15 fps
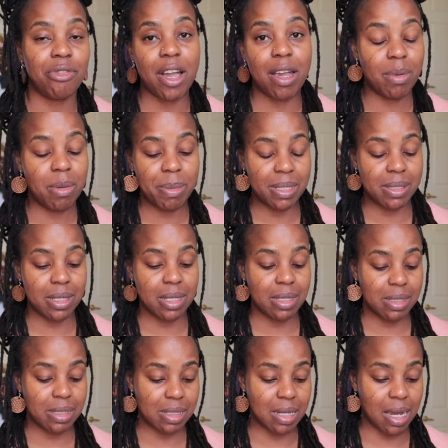fiber
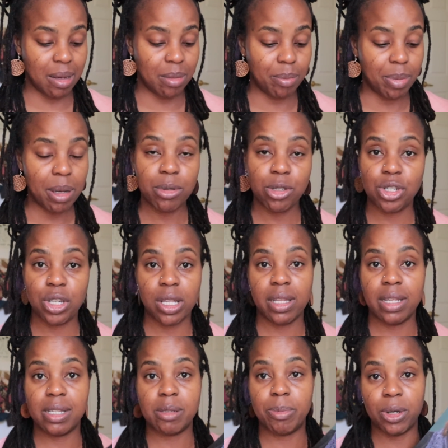business. Publishing
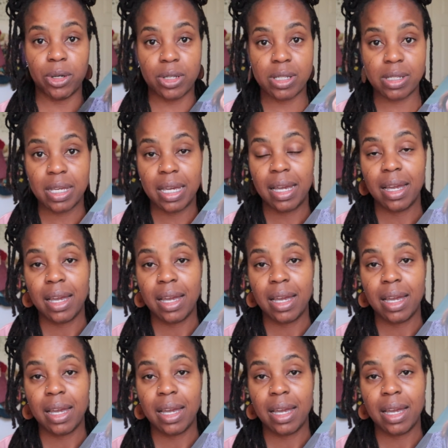these books